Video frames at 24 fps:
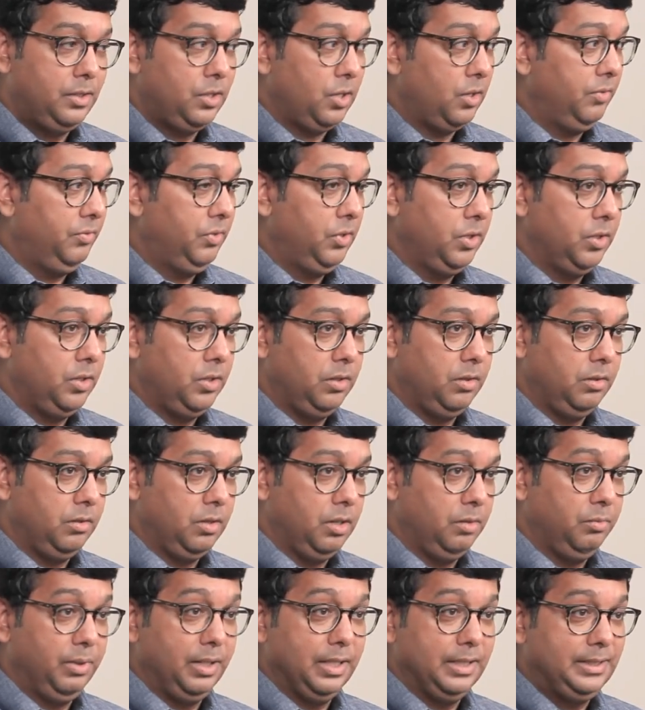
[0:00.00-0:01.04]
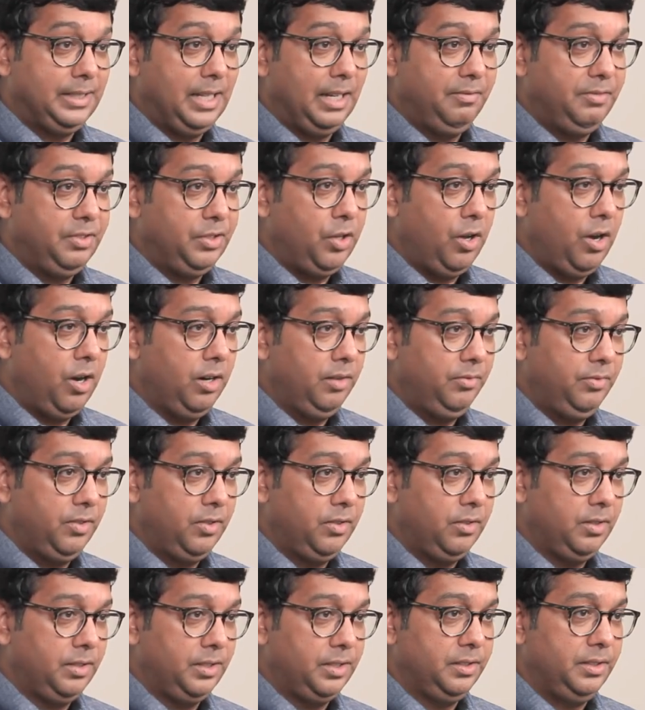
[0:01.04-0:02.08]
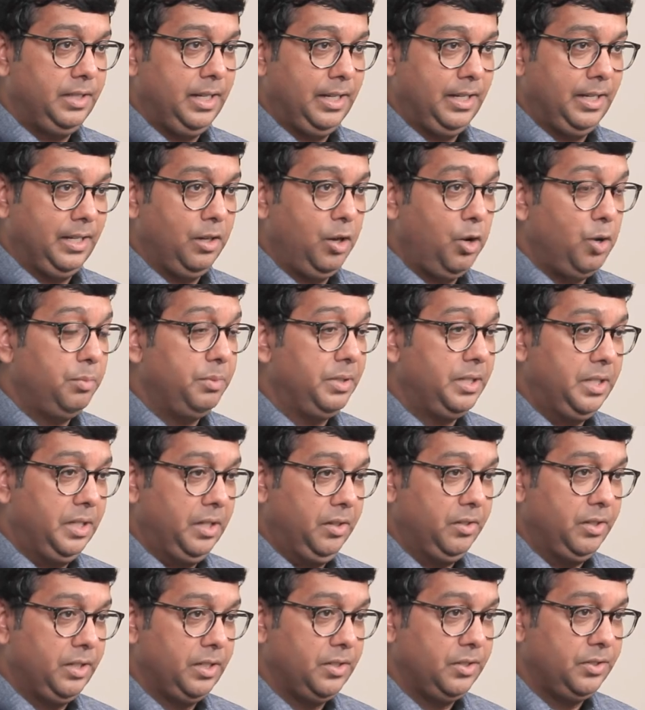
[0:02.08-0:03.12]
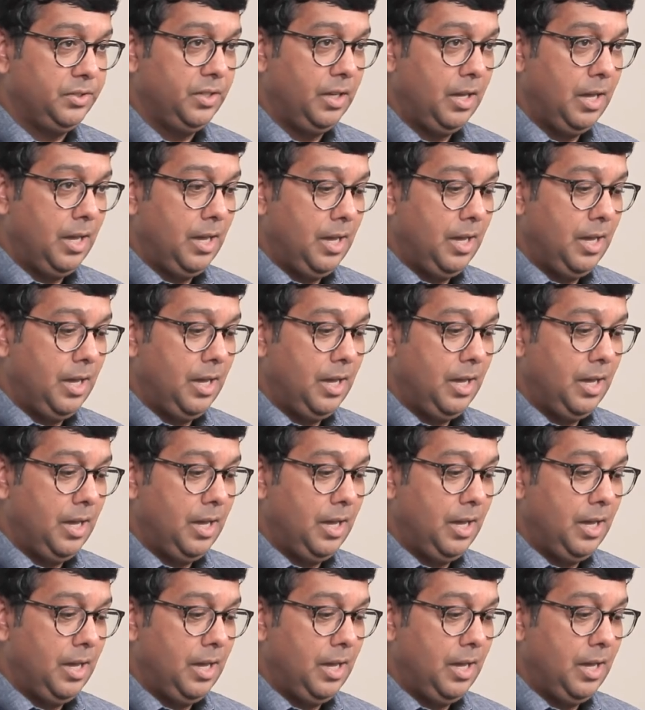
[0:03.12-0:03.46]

So if you're a real estate photographer and you're taking home interiors,